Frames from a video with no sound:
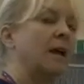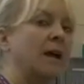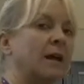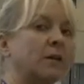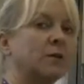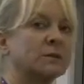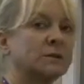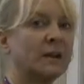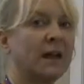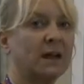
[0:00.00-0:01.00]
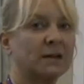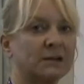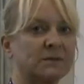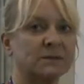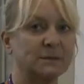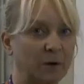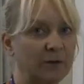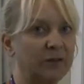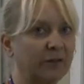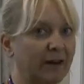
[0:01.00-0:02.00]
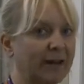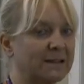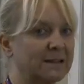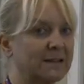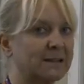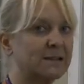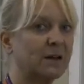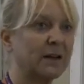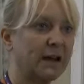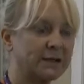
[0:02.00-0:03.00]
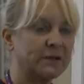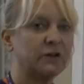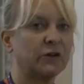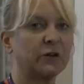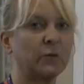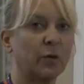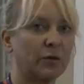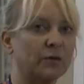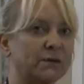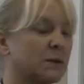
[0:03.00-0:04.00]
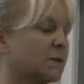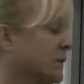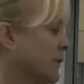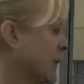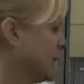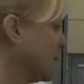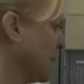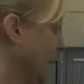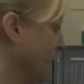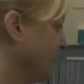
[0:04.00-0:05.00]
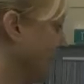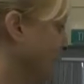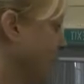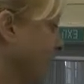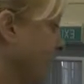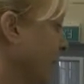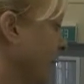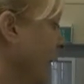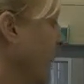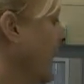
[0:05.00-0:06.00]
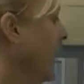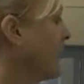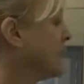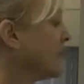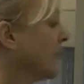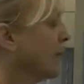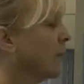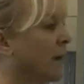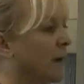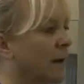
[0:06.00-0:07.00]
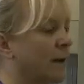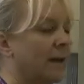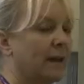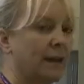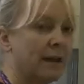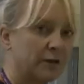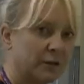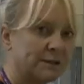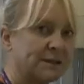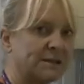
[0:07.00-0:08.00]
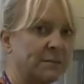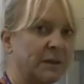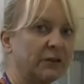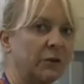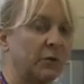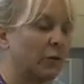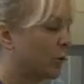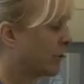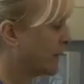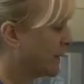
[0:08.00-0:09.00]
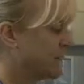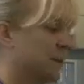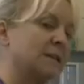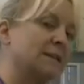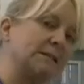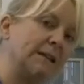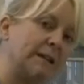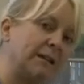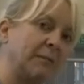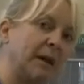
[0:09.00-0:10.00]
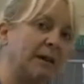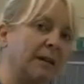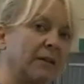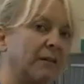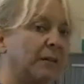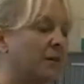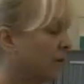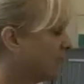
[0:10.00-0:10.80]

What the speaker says: And I'd also count his respiratory rate. So I'd ask the tutor what the results of those were. So in your assessment, you will all be using a static mannequin.